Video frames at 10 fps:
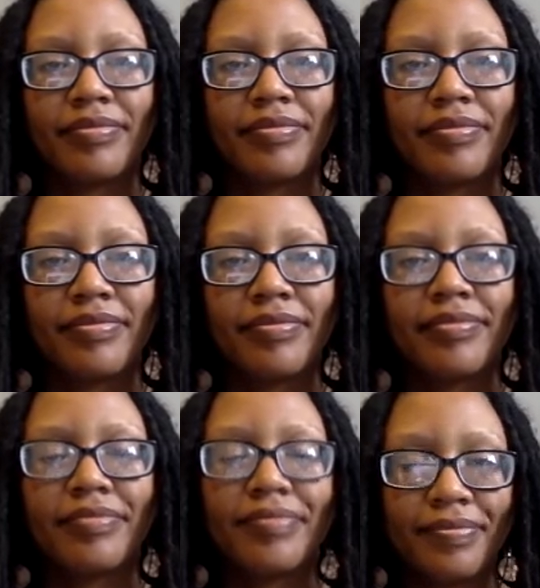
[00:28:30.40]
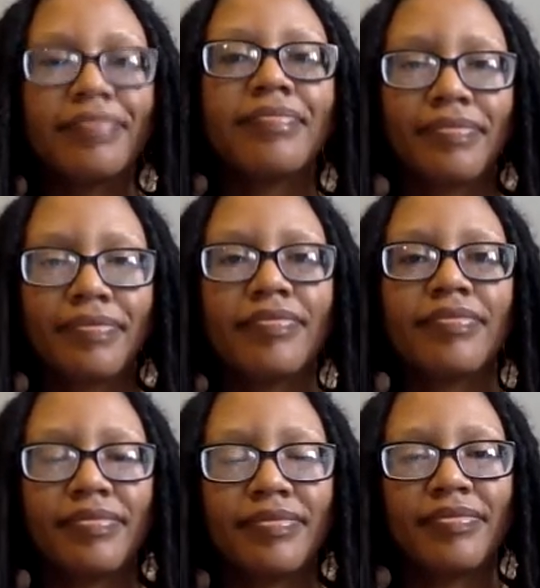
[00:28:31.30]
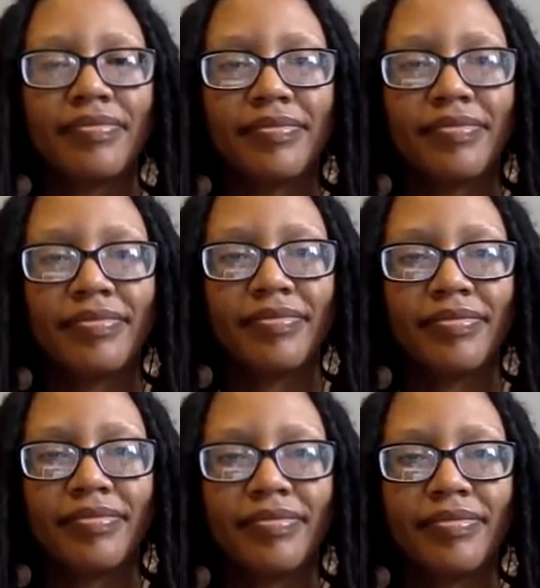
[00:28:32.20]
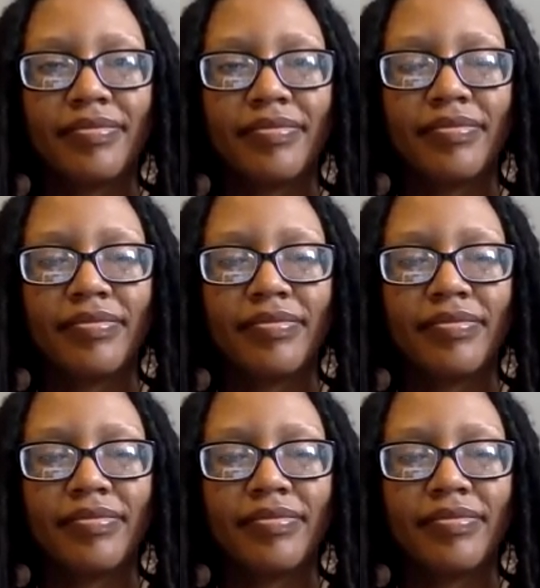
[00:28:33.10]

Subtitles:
[no speech]